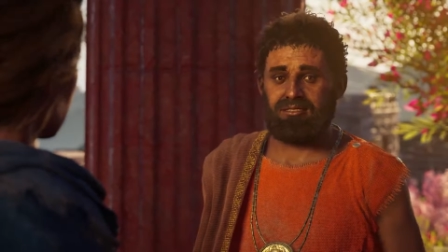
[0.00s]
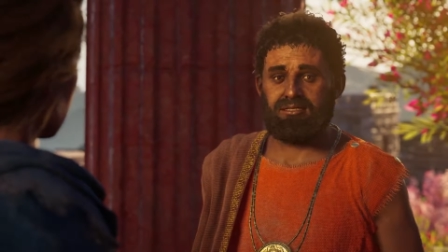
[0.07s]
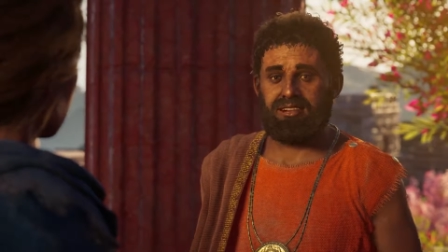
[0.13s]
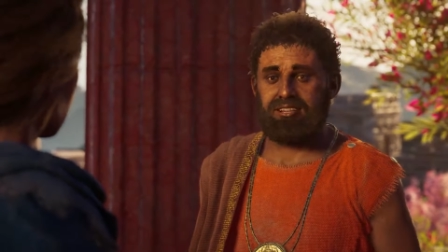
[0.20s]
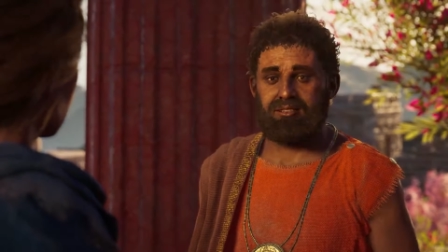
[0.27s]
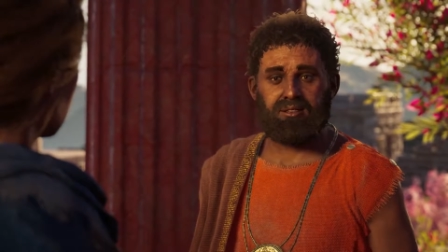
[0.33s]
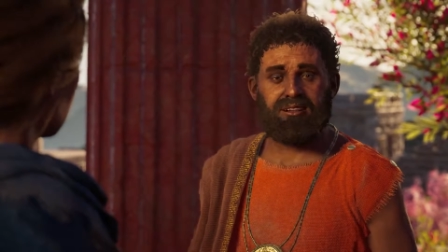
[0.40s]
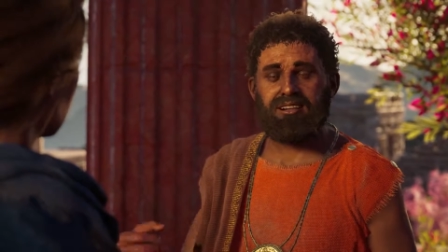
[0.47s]

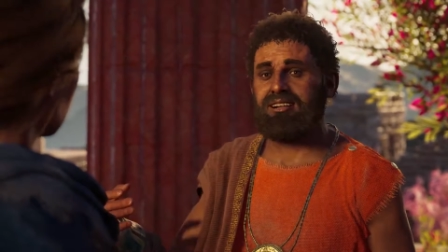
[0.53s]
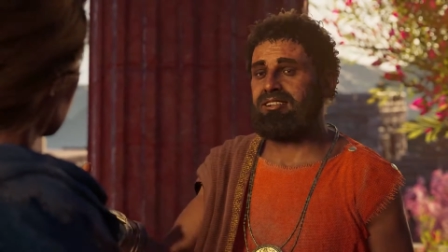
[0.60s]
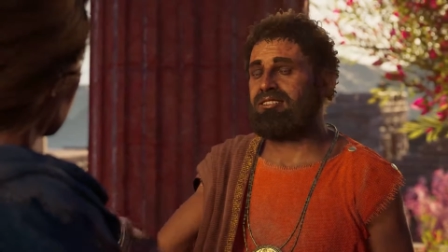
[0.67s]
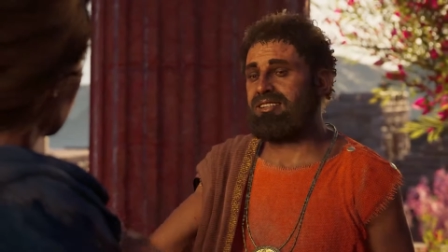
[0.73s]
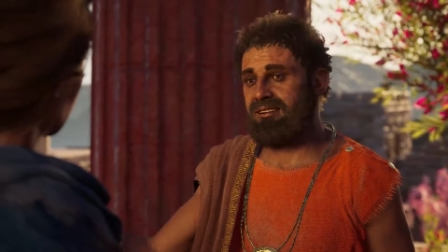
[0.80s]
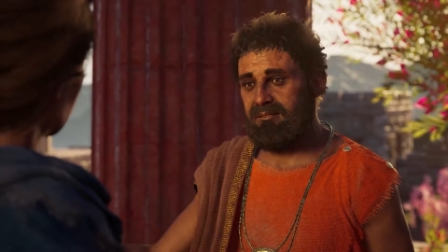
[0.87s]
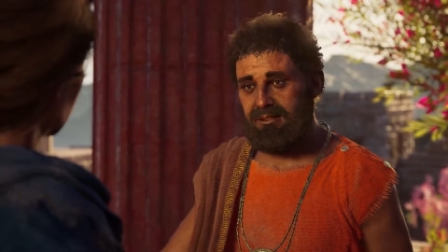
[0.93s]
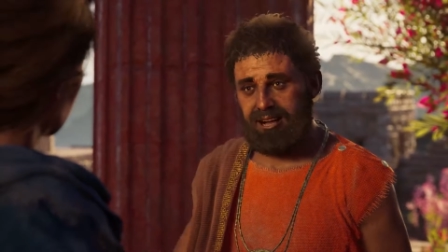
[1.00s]
as well as
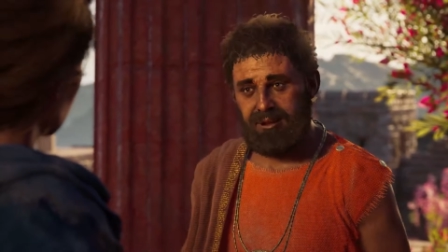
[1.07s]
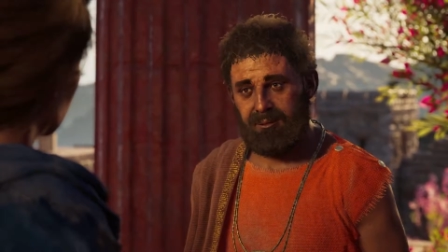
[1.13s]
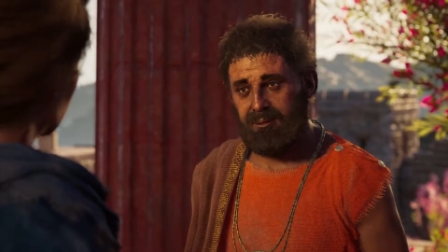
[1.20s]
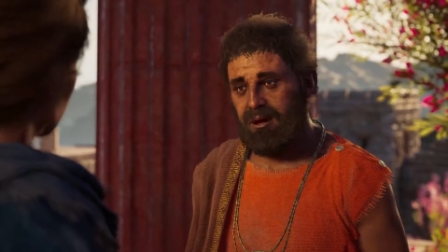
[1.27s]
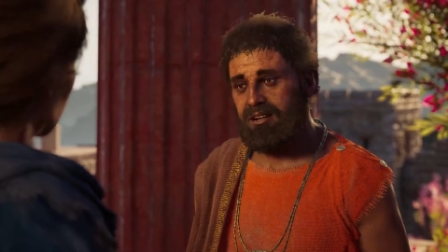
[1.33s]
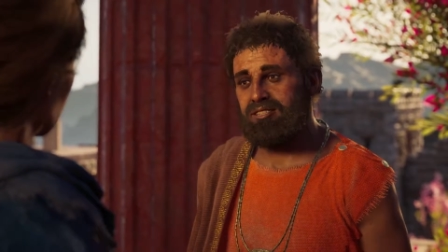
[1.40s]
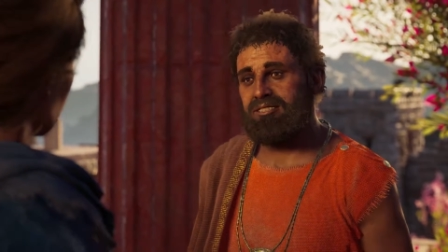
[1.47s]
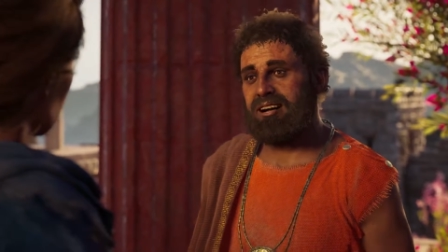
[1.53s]
the
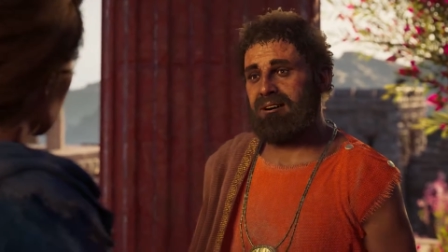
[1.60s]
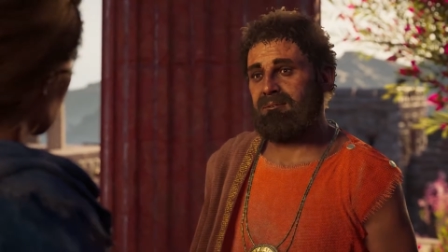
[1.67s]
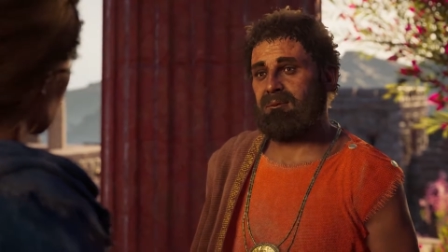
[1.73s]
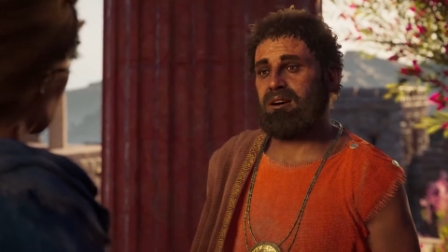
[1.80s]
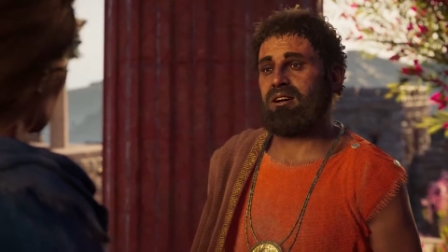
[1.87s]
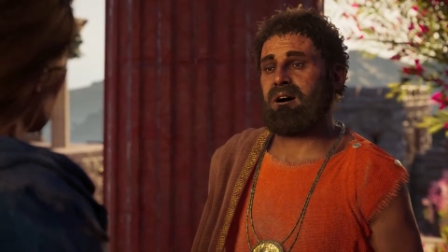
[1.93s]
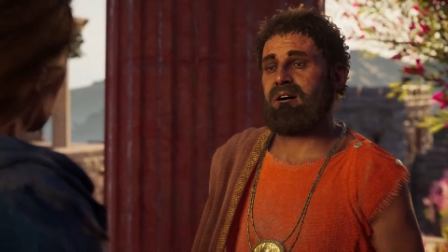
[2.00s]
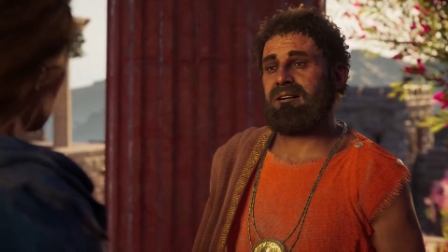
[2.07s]
famous
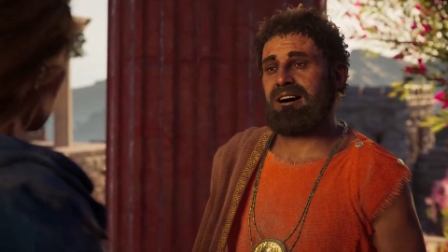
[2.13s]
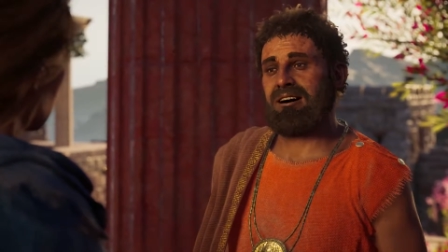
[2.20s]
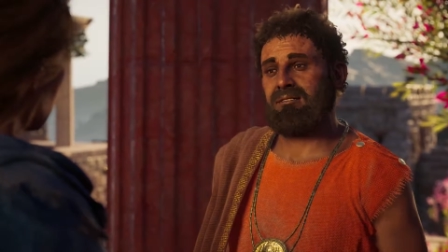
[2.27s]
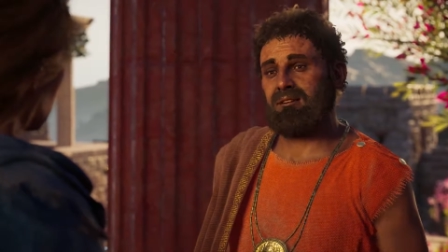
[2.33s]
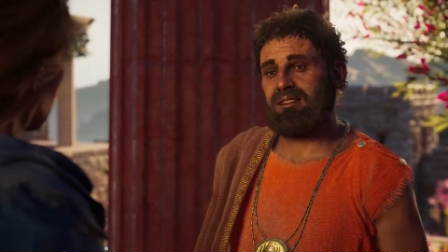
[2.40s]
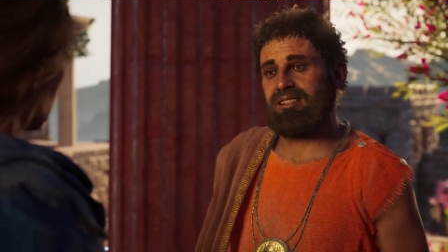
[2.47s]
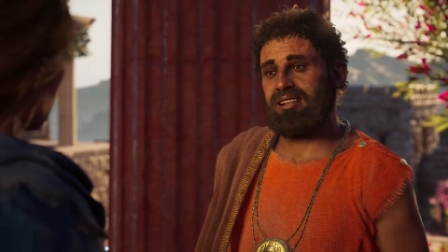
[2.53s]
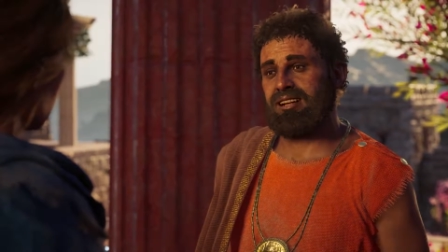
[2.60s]
Temple of
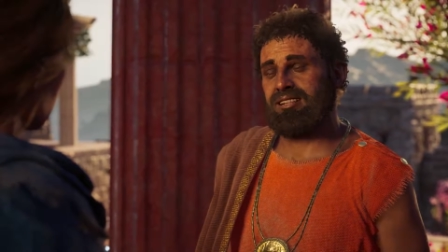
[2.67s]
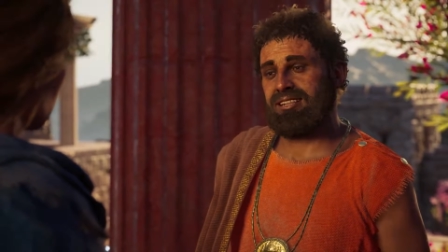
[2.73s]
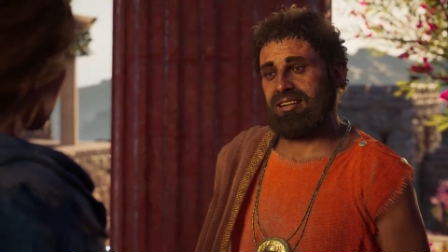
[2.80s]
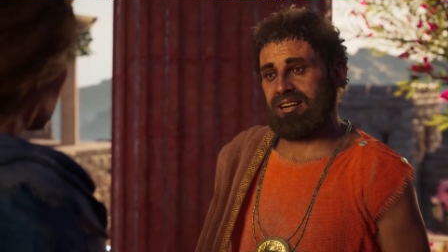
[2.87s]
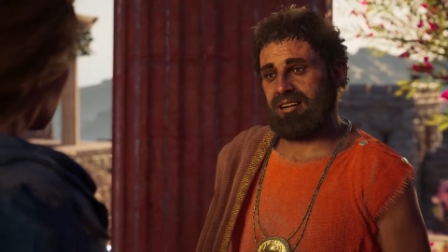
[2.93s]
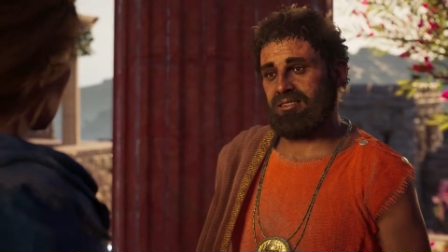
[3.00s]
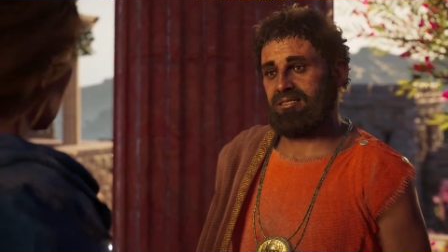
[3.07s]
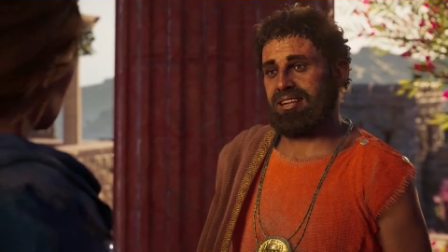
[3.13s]

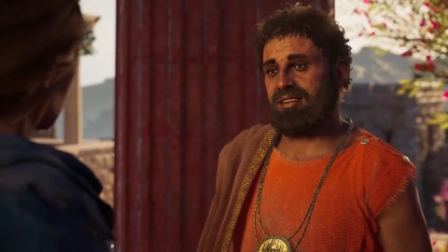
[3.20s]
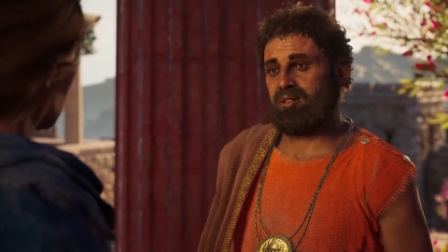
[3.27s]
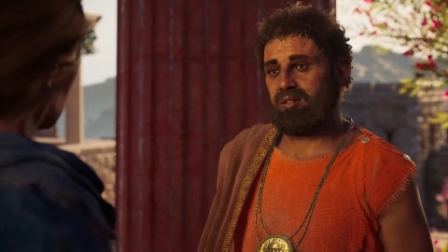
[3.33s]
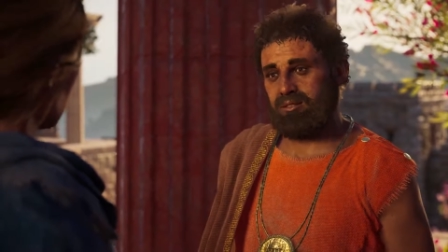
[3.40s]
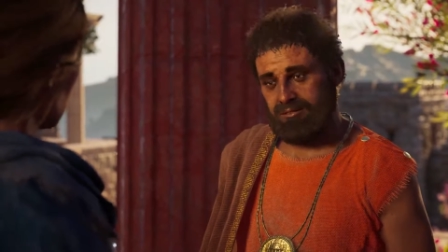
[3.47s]
Aphrodite. You